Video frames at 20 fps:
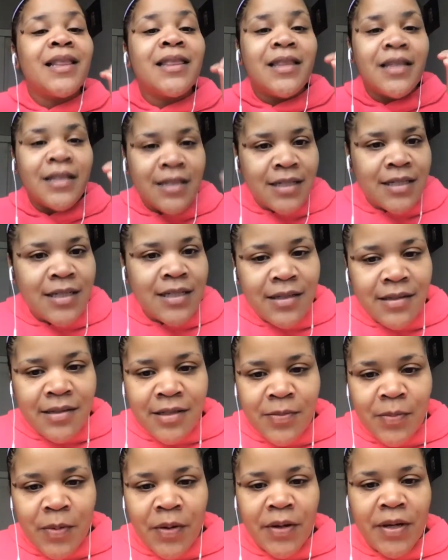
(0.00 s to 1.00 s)
This is his
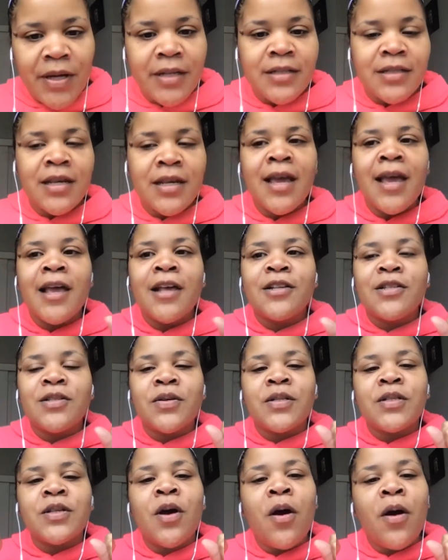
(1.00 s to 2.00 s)
experience. So
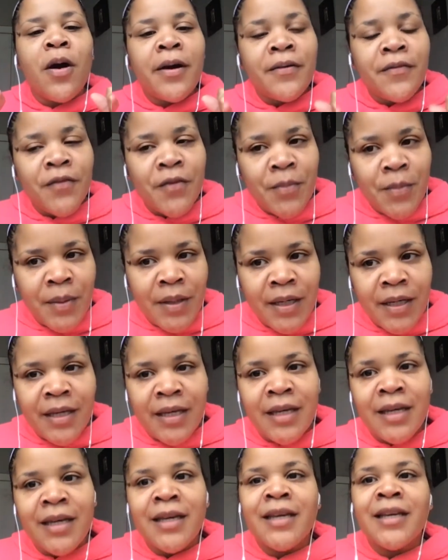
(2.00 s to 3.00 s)
it's hard for
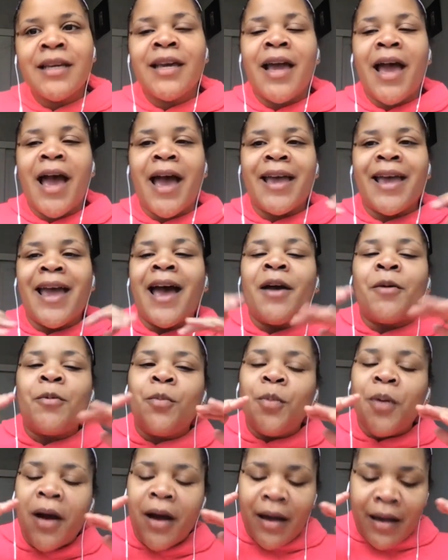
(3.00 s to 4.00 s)
me. I I
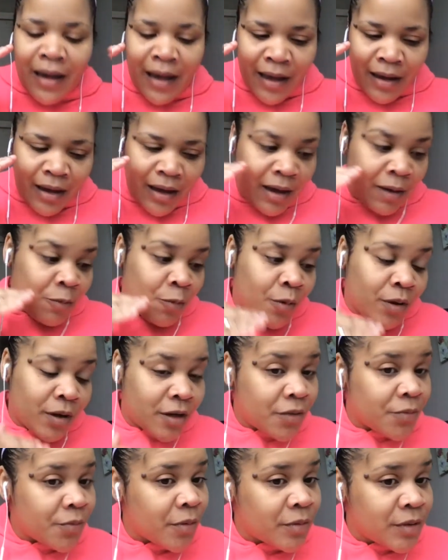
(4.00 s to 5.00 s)
I, I want
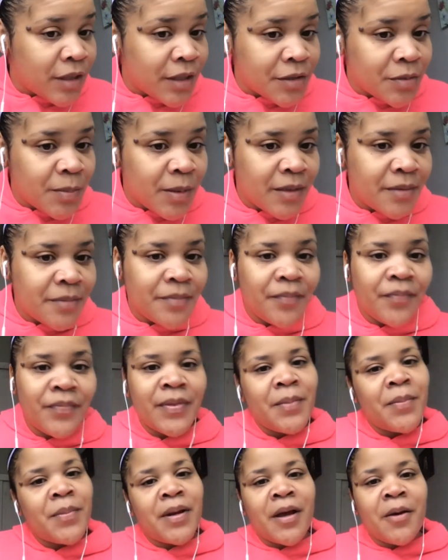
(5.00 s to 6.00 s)
to throw judgment
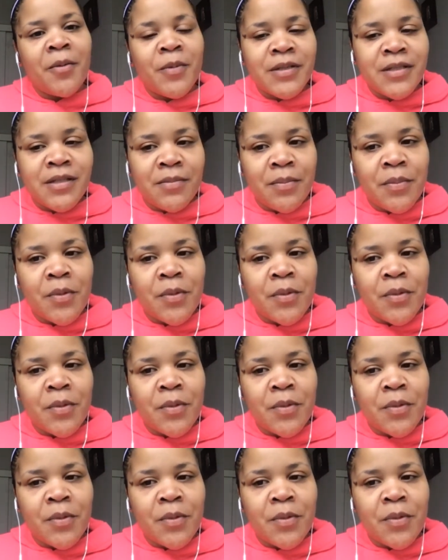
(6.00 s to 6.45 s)
but I wasn't